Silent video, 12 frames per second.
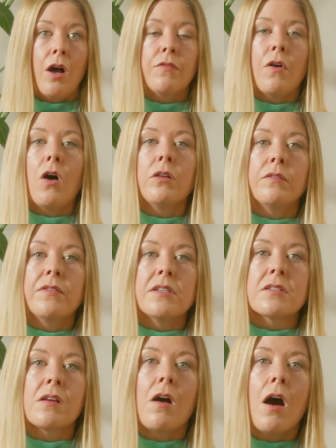of all of
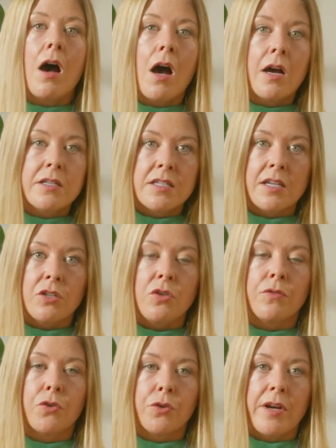this content
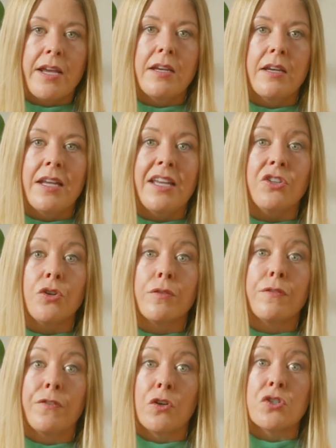you've created in your
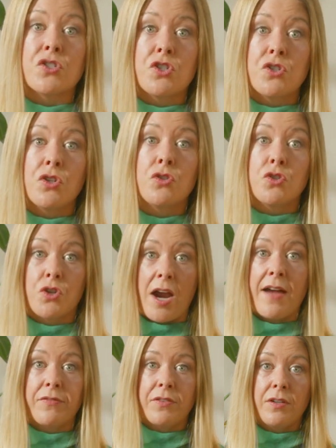first
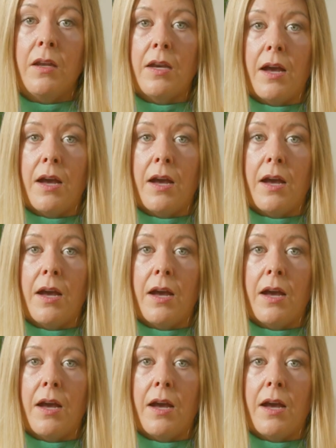draft.